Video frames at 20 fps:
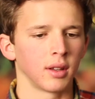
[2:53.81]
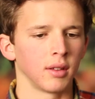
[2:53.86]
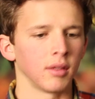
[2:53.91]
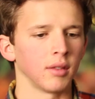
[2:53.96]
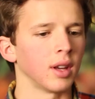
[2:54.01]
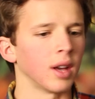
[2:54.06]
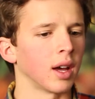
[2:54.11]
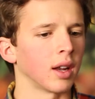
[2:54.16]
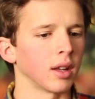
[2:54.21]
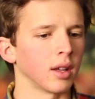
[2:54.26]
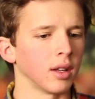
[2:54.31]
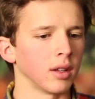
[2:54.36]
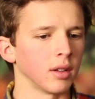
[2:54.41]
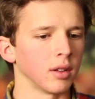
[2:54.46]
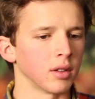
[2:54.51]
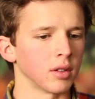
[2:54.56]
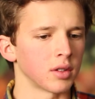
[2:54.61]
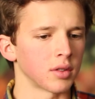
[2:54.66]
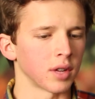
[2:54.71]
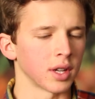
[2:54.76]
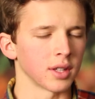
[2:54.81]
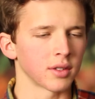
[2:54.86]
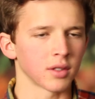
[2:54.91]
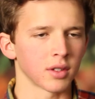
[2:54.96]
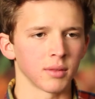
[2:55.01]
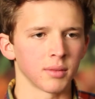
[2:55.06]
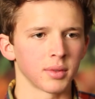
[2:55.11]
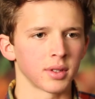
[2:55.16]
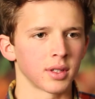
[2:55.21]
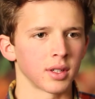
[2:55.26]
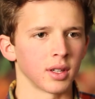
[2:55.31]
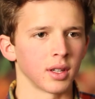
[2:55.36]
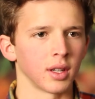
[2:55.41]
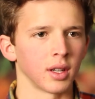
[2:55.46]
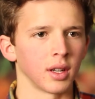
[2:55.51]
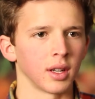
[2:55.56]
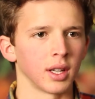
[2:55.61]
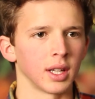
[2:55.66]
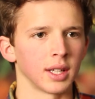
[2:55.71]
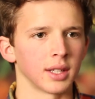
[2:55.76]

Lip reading: You got to get your transcripts in.